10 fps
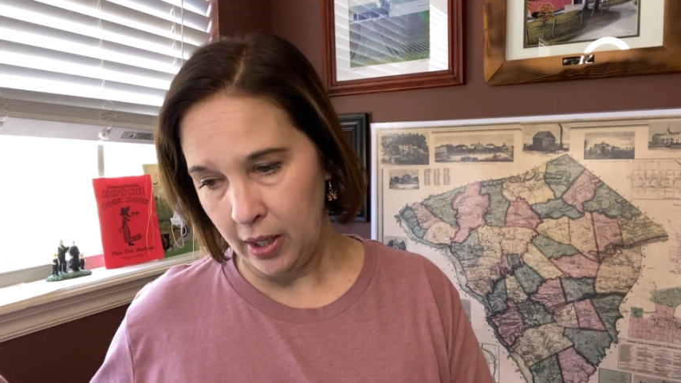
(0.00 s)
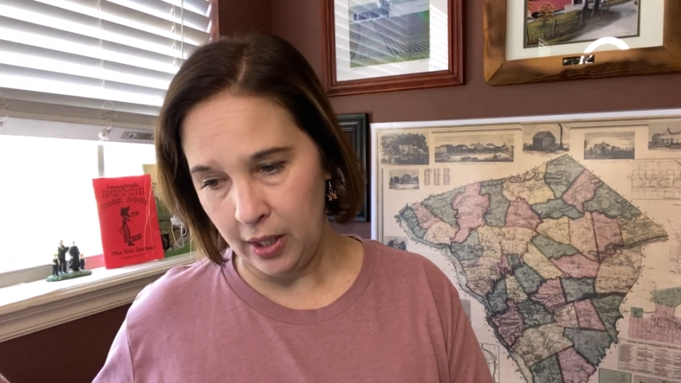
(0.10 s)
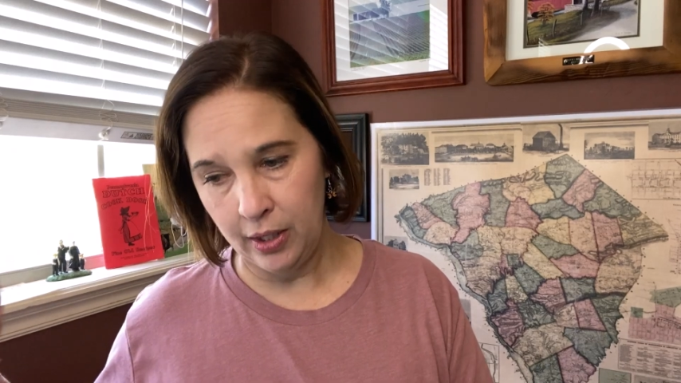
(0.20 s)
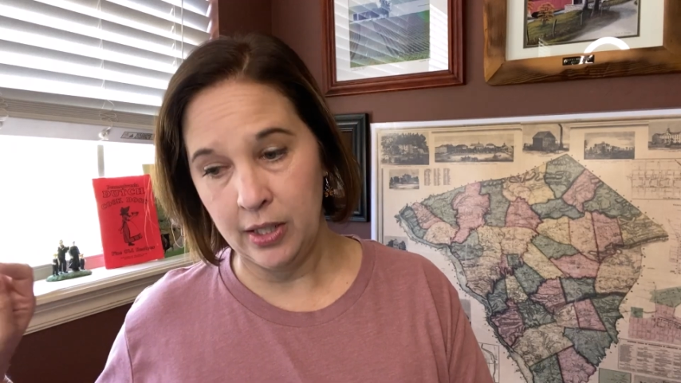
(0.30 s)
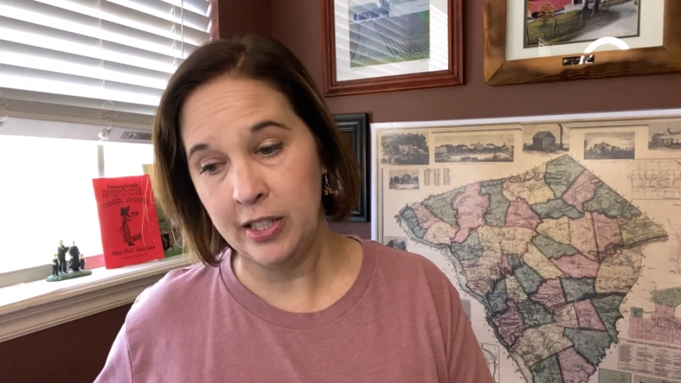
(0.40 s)

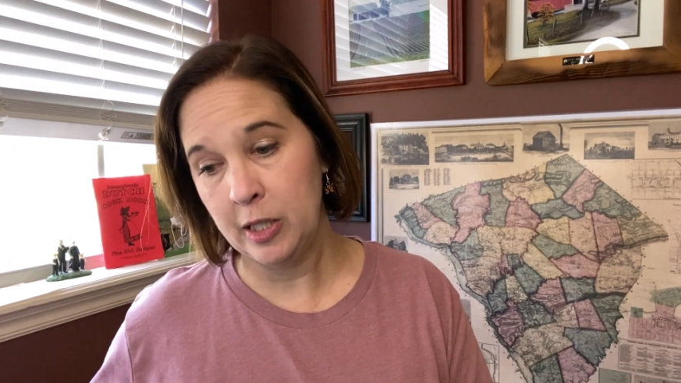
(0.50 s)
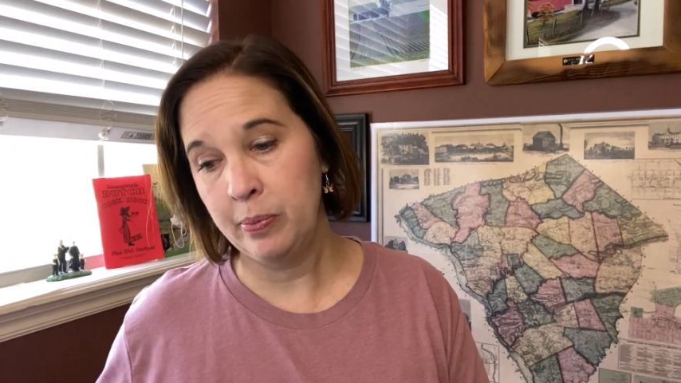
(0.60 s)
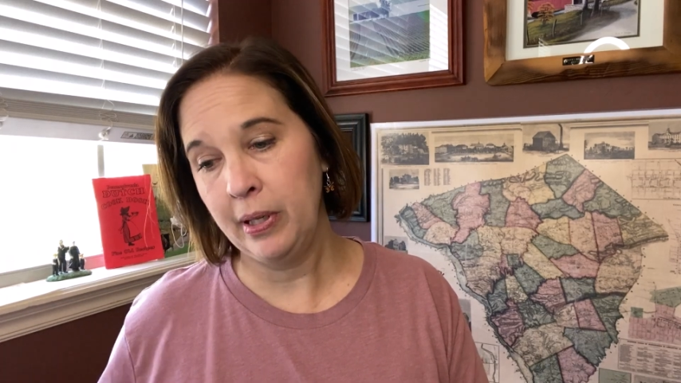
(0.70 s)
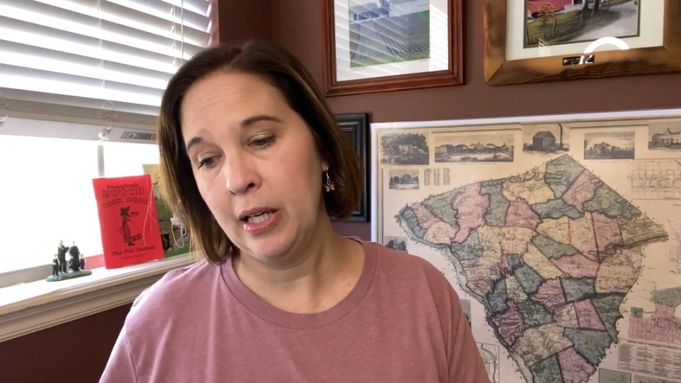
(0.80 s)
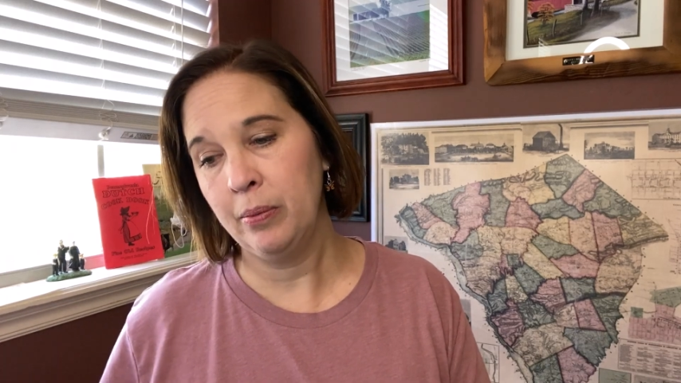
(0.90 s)
To 6
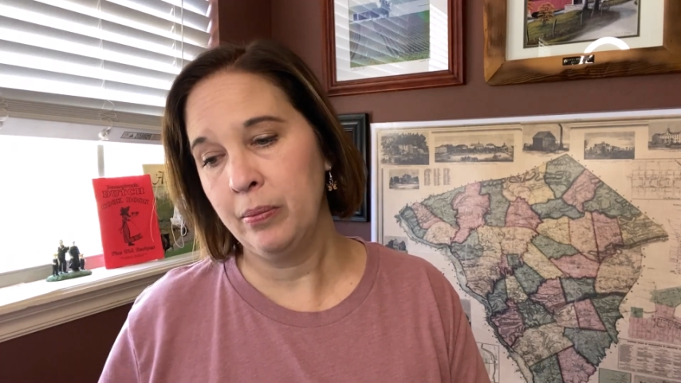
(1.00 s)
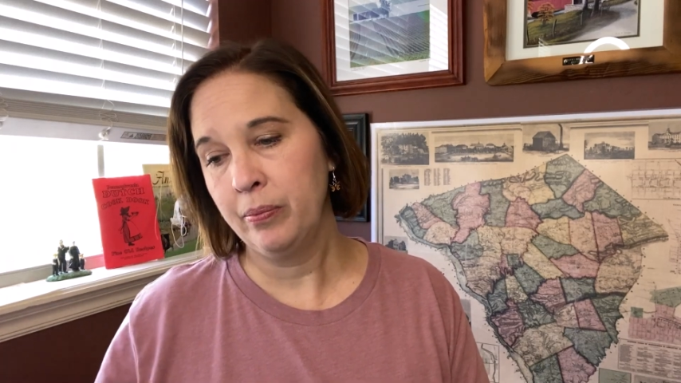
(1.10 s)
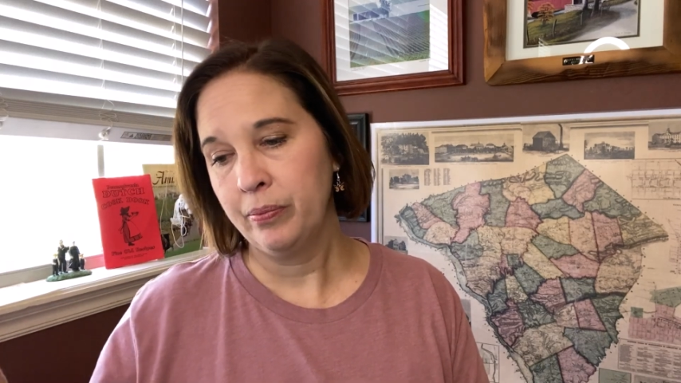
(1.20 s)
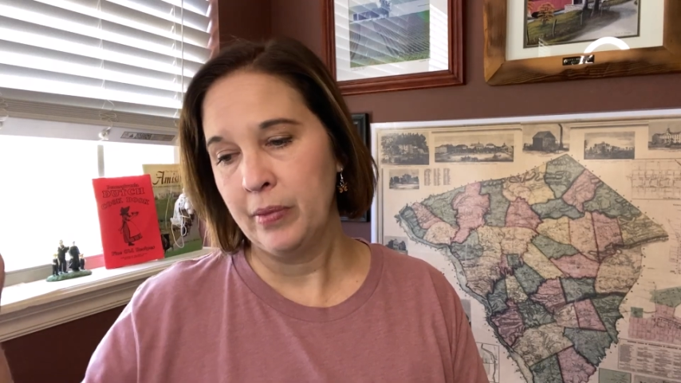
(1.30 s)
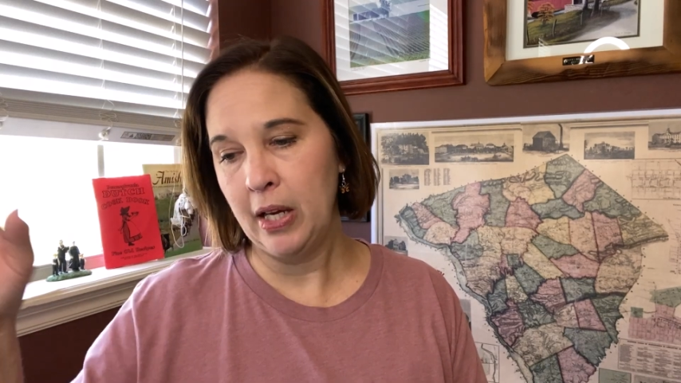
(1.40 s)
p.m.
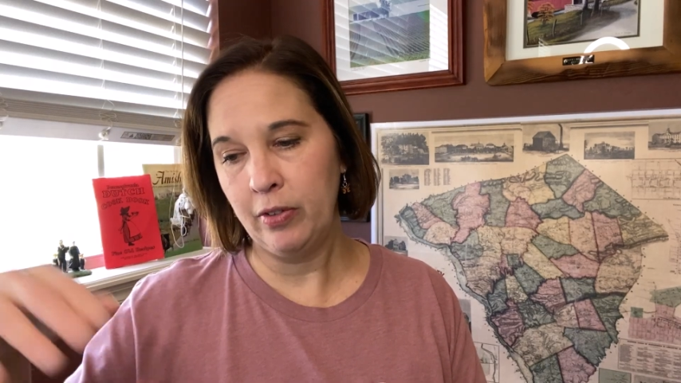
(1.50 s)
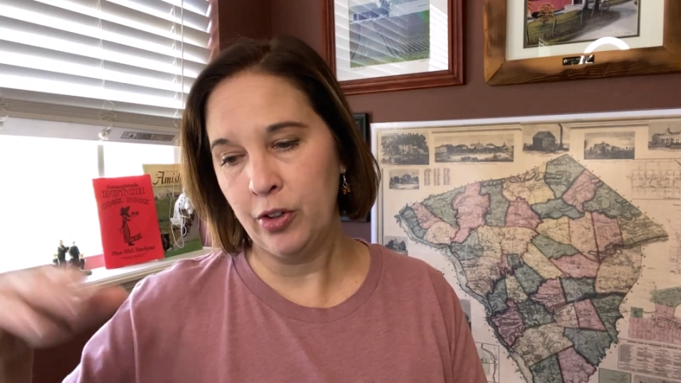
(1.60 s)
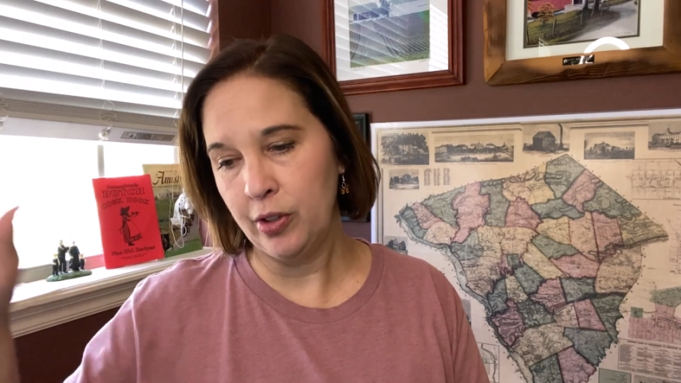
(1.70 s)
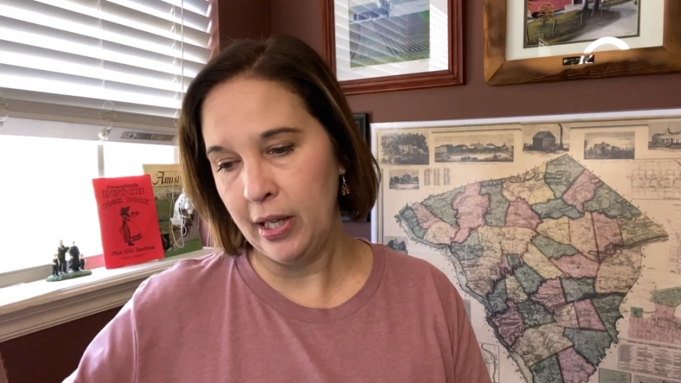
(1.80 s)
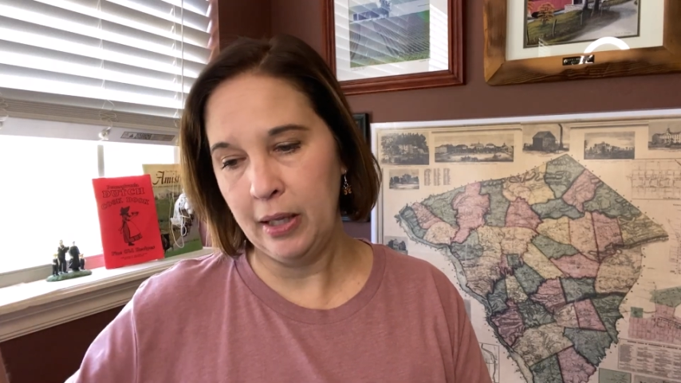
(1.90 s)
every
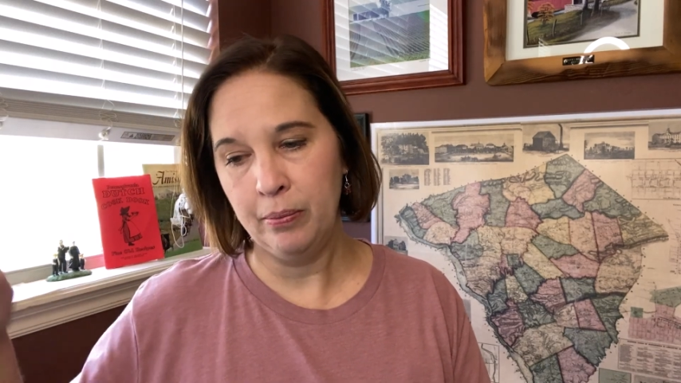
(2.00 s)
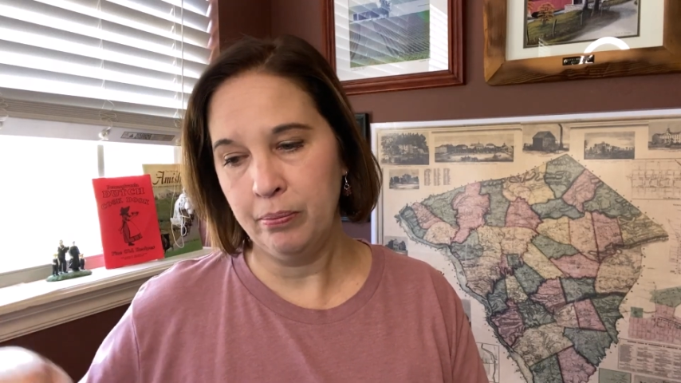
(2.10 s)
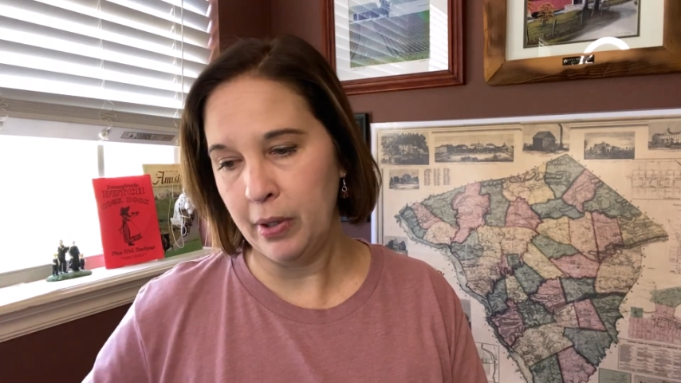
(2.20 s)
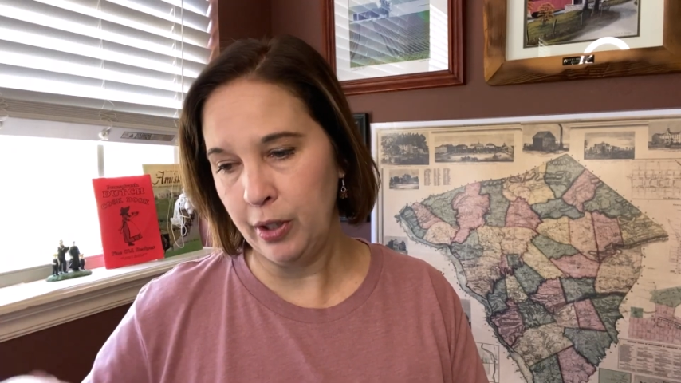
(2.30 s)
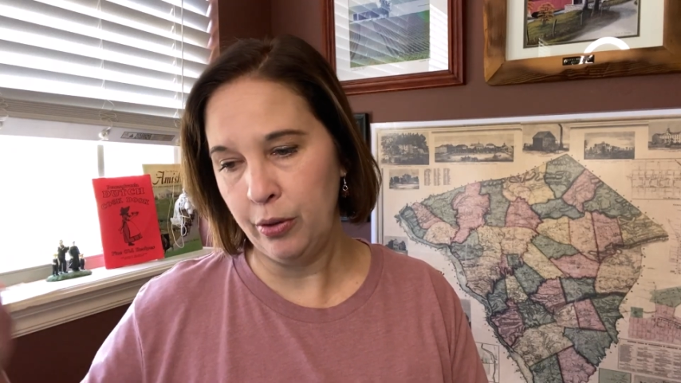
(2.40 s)
other day,
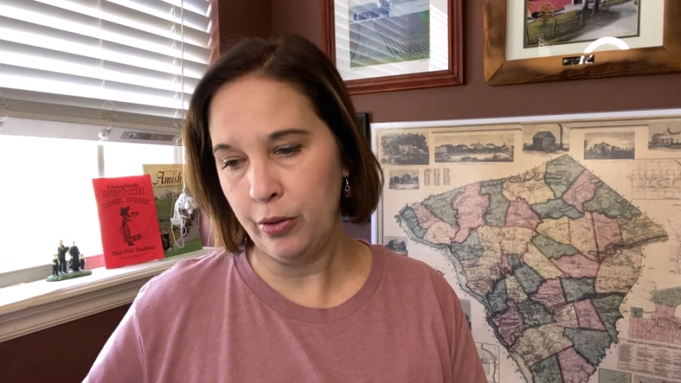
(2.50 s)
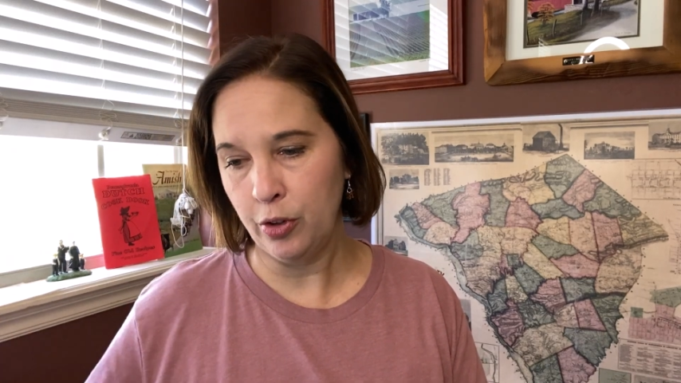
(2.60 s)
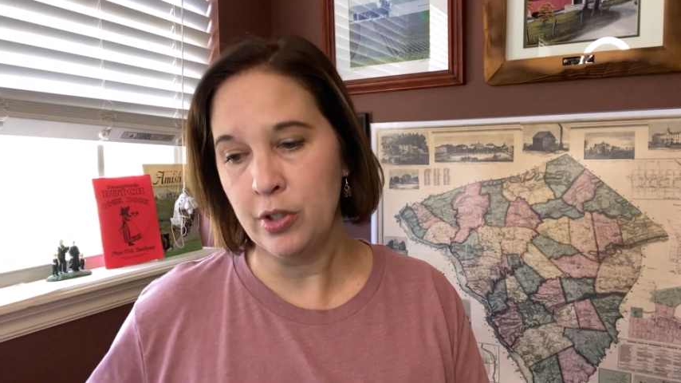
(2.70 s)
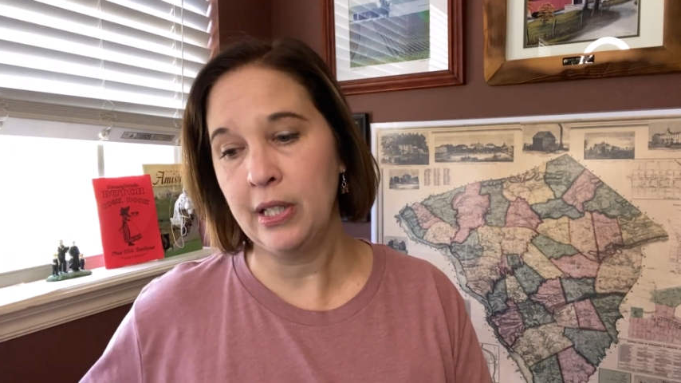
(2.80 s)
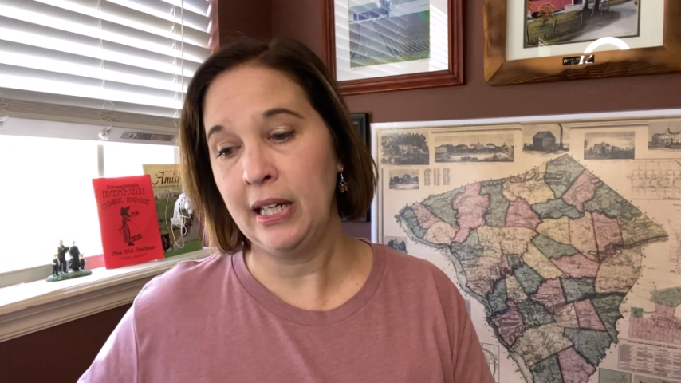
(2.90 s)
Monday through
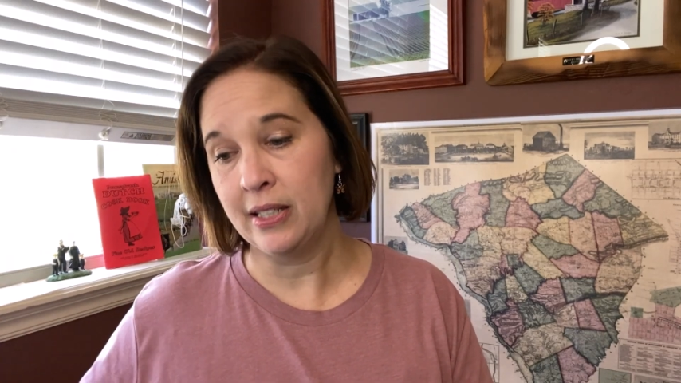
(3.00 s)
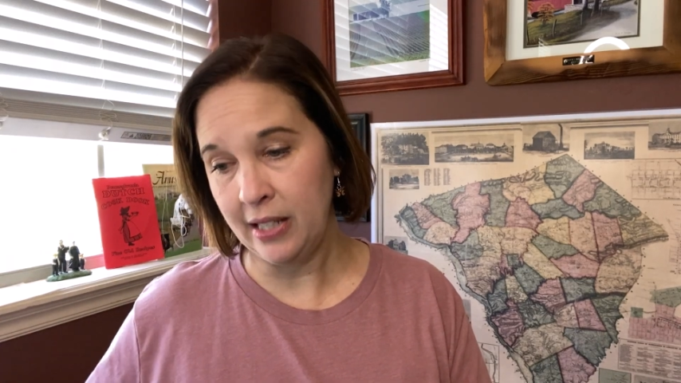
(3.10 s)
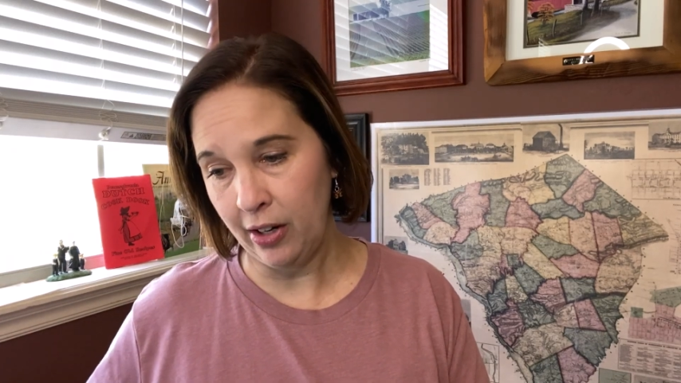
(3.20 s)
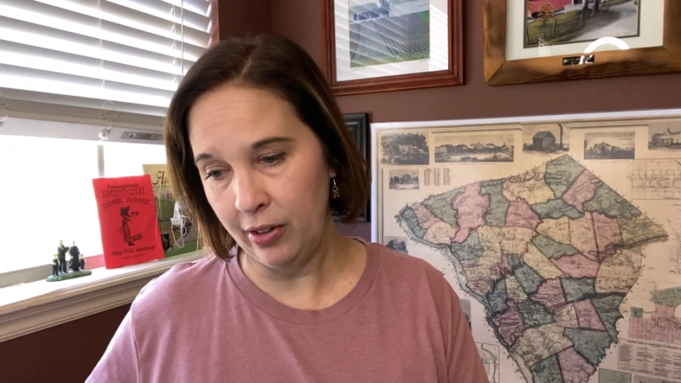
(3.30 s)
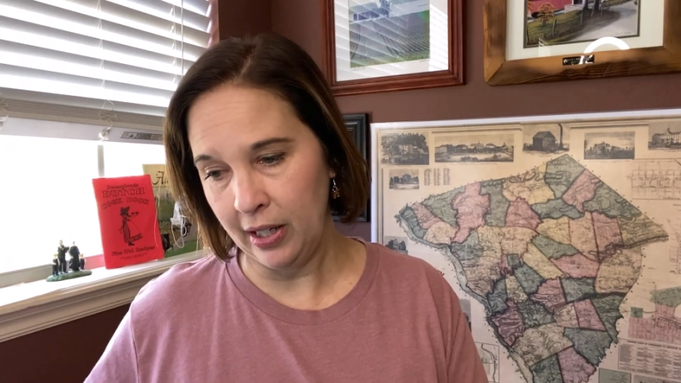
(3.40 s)
Thursday and
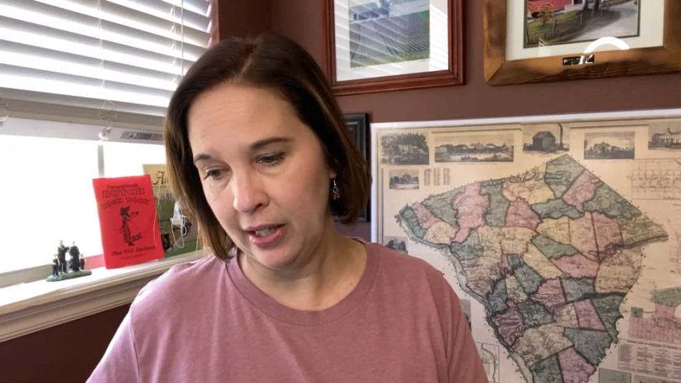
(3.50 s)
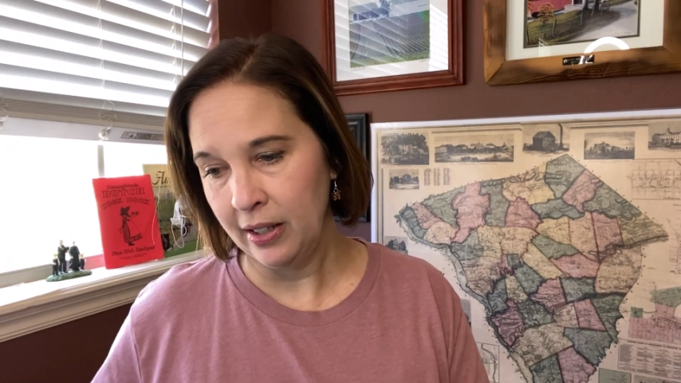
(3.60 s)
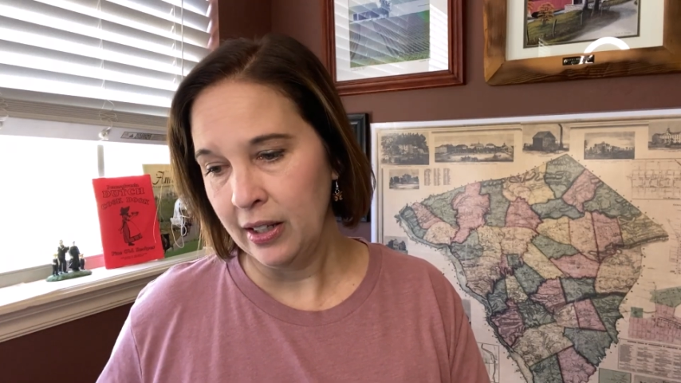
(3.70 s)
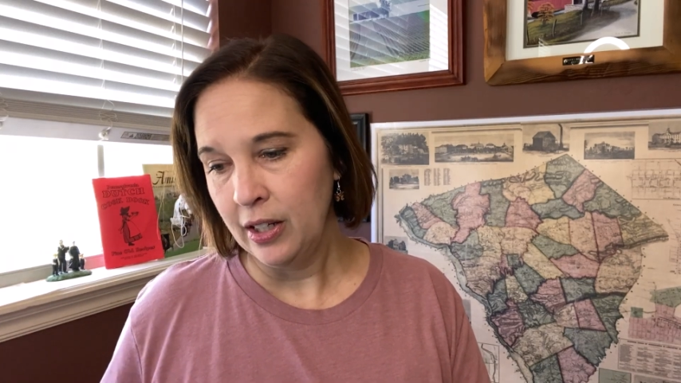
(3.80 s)
Saturday.